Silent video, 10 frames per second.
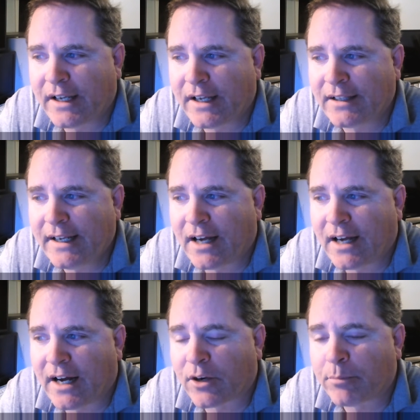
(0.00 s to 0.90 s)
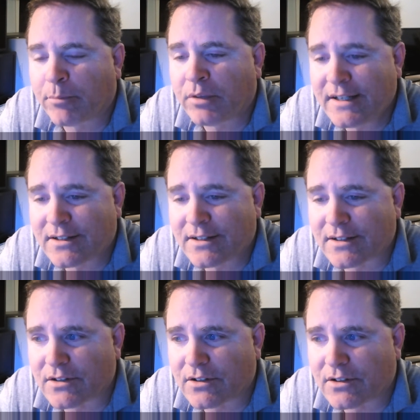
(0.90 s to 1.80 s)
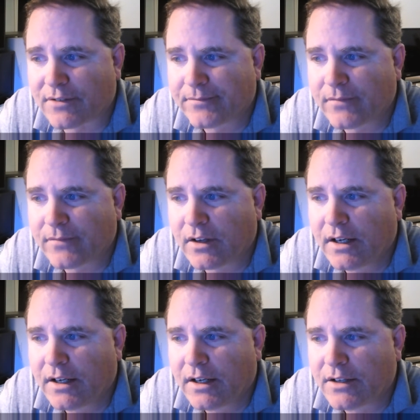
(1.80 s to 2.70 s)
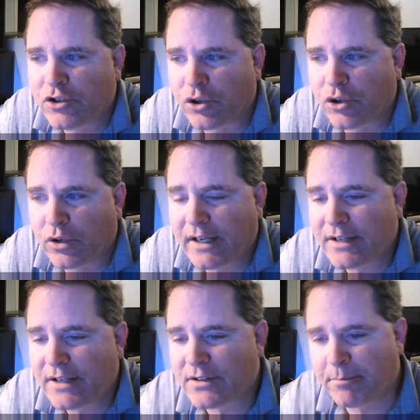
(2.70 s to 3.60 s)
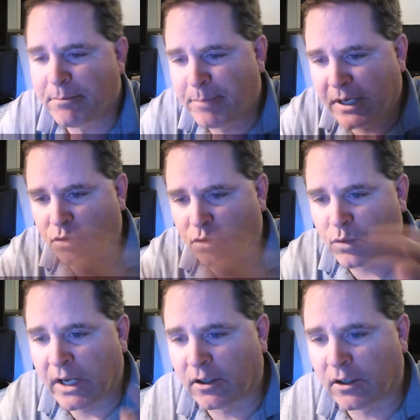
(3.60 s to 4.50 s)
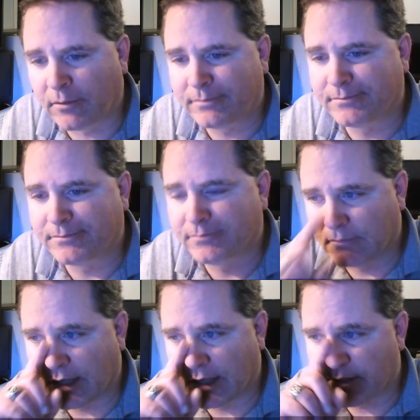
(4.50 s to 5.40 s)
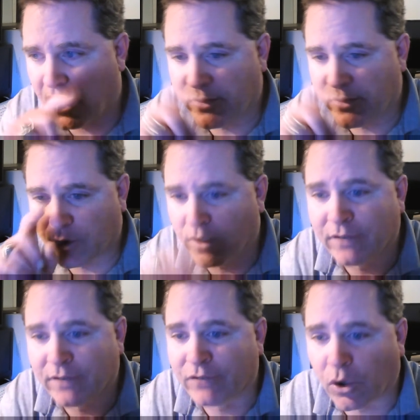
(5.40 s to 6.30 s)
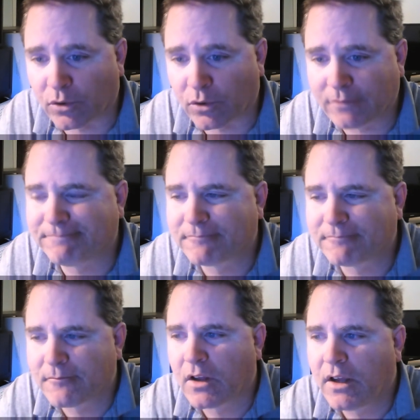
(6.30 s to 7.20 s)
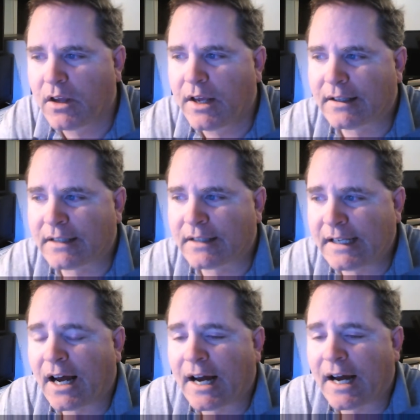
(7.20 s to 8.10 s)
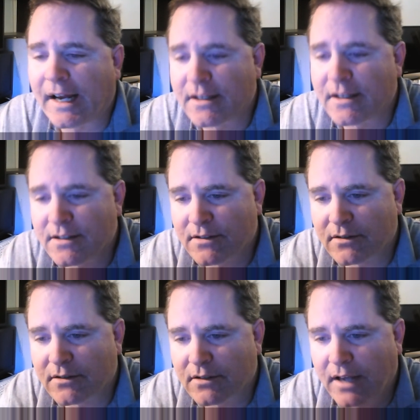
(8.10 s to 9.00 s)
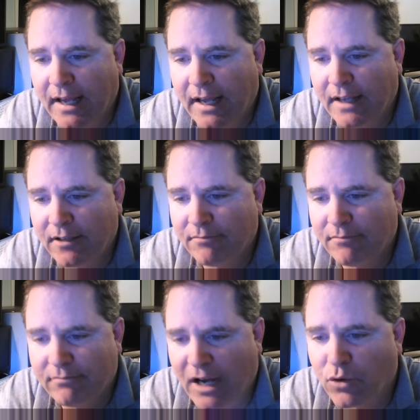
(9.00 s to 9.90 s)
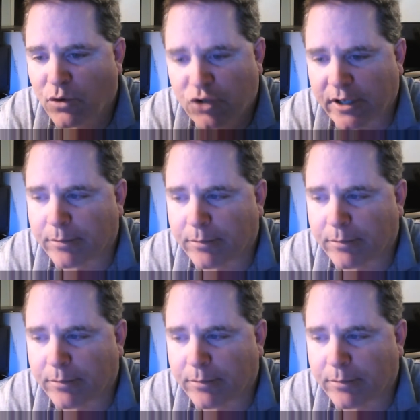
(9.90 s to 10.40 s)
and Lehi are places Judah is the bigger realm, as the author would have known. Lehi is a township